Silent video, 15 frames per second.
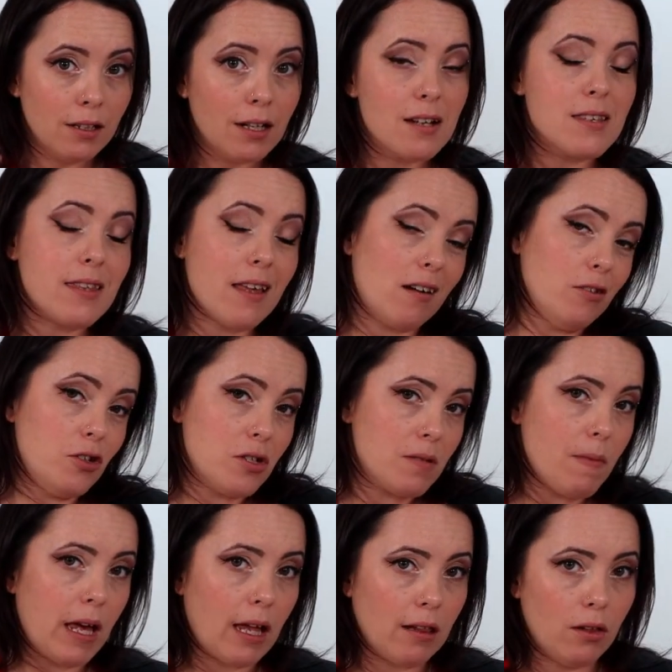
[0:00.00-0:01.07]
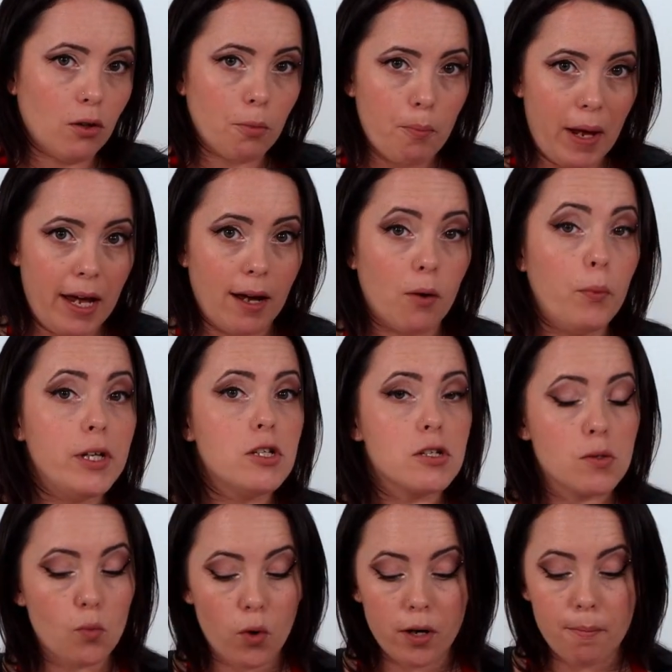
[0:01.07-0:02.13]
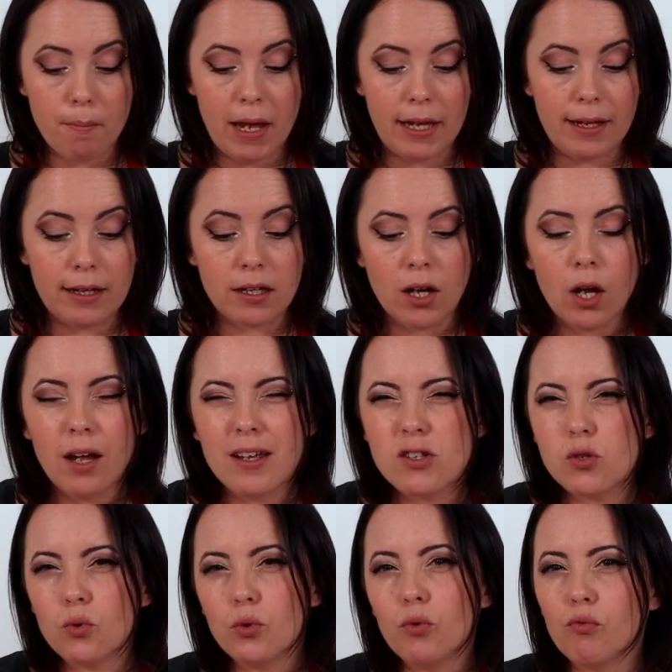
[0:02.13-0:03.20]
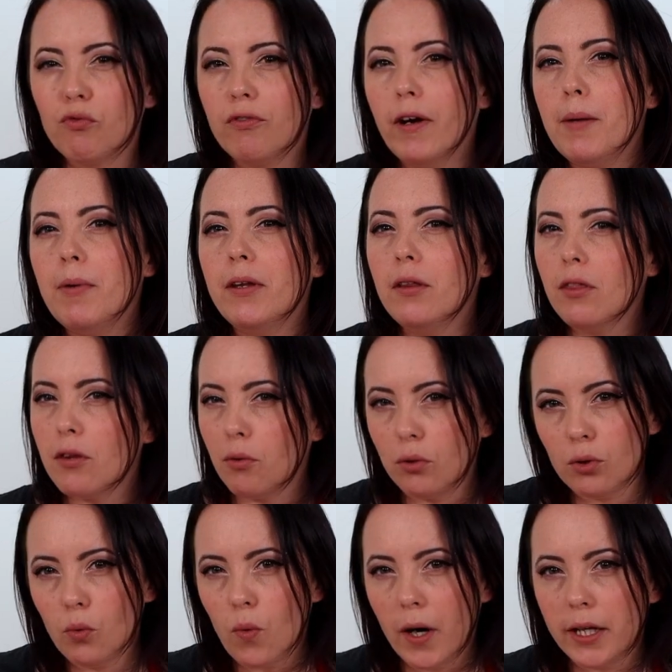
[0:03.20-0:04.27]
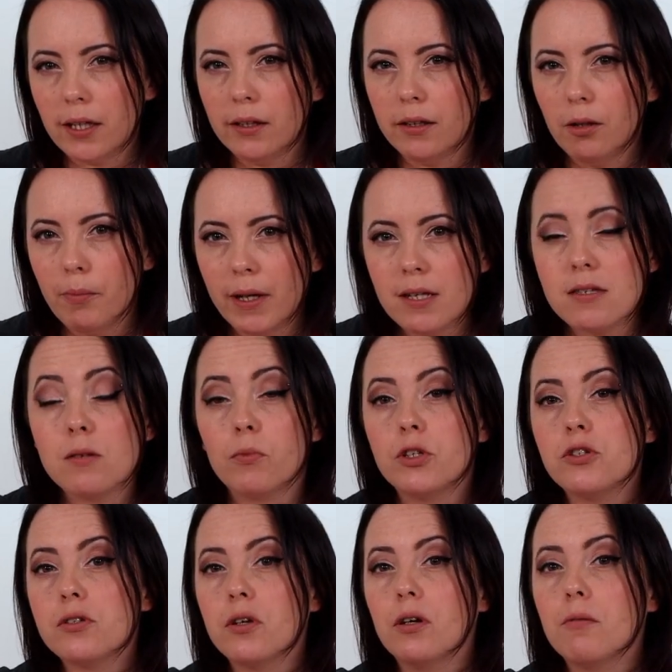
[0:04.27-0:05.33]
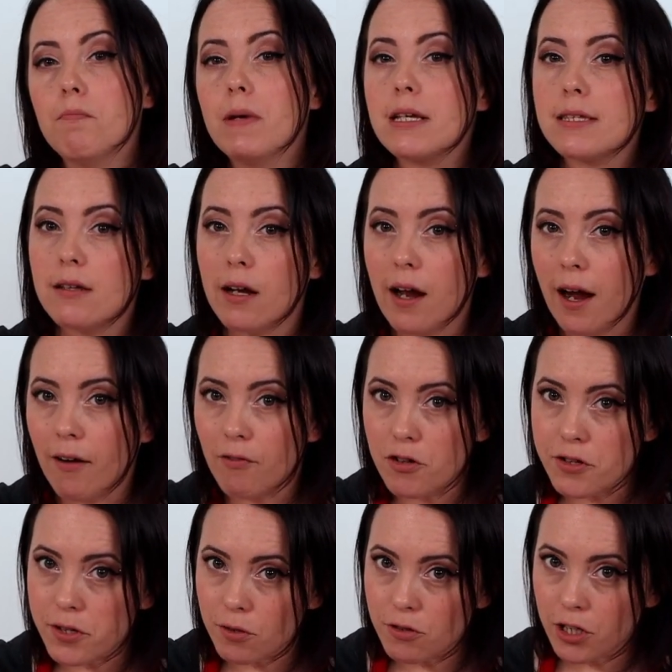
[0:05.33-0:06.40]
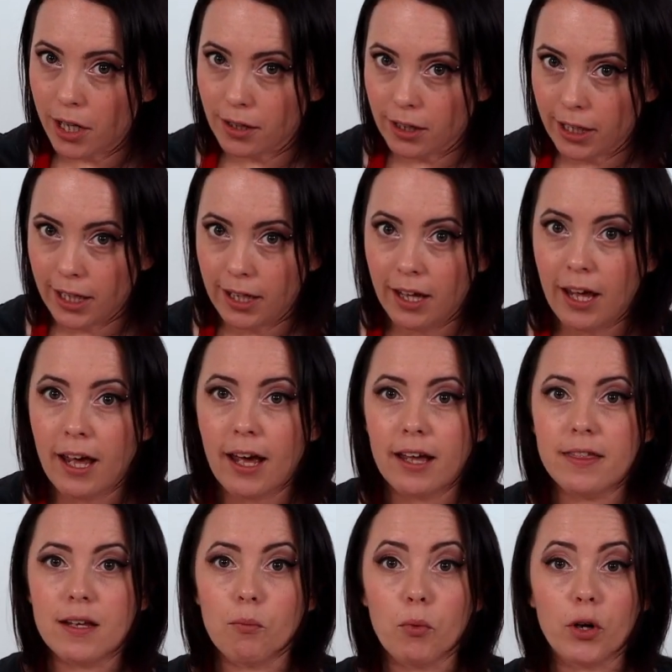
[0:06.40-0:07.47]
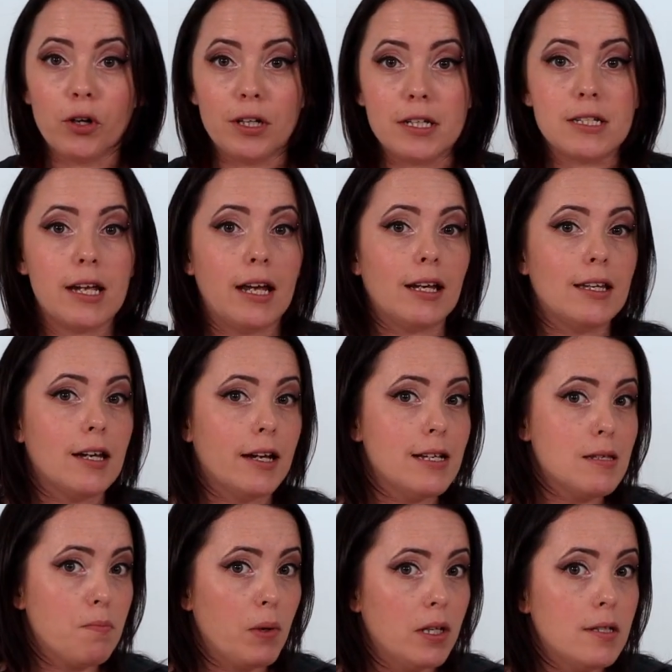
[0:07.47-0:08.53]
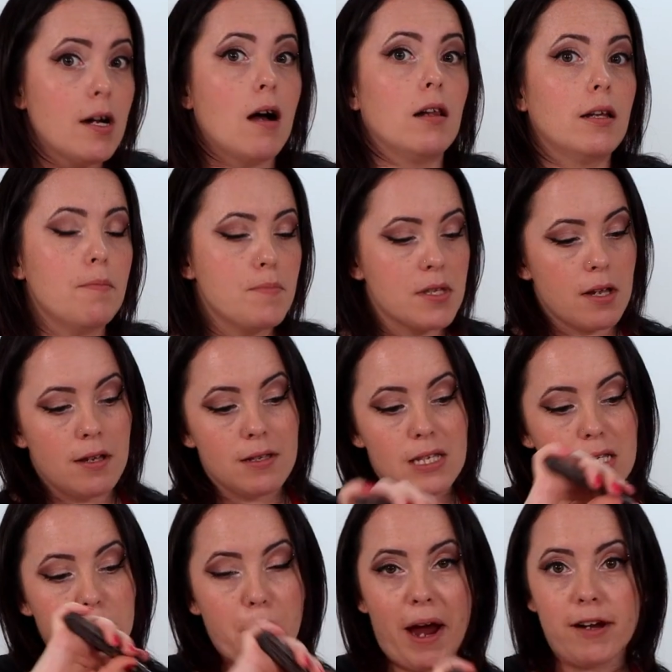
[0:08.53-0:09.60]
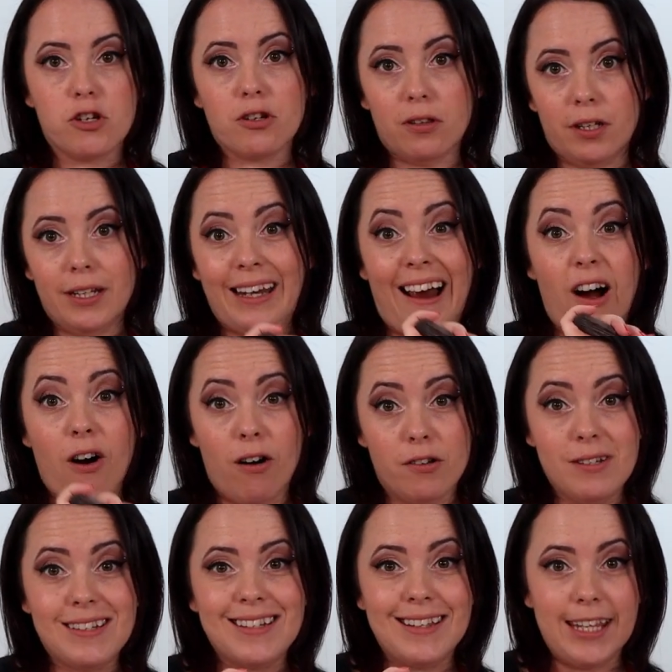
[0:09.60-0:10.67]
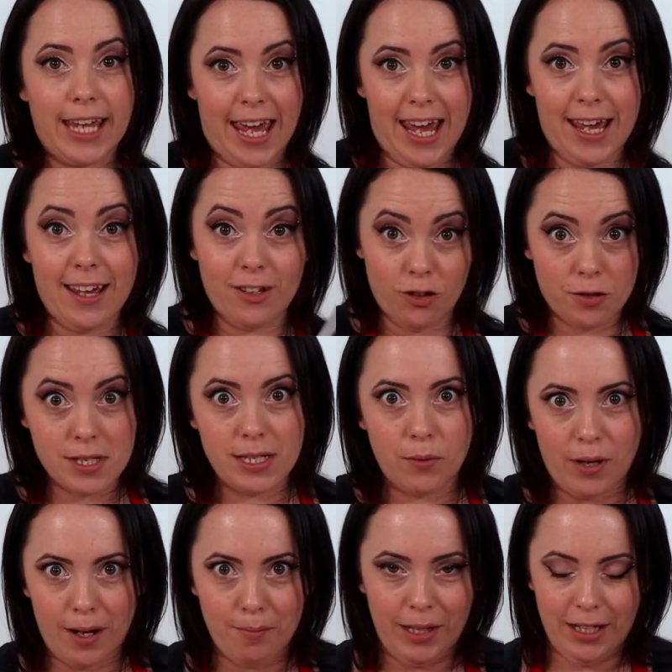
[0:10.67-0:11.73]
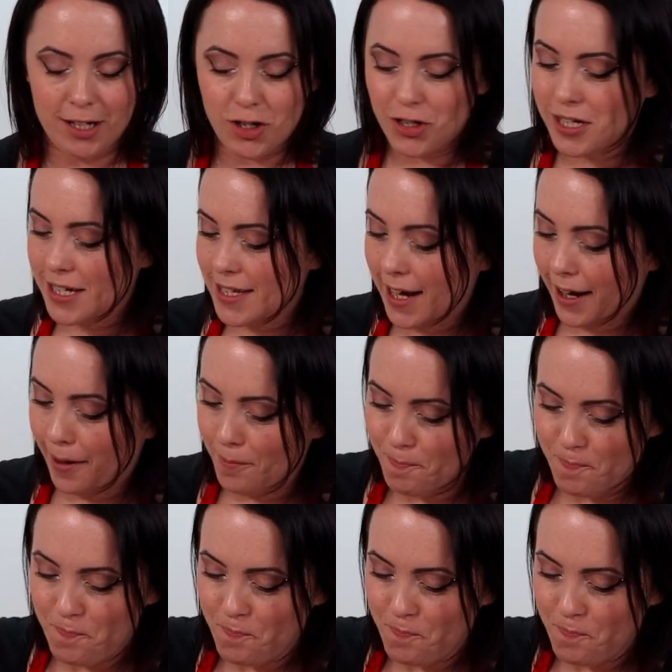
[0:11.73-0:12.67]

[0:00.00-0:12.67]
because that'll just make it look pink. We just want to make it sort of ribbon through the white a little bit, so we're just going to mix it ever so gently, and then we're going to take nice big dollops and spatula it onto the cake, and you'll see what I mean in just a second.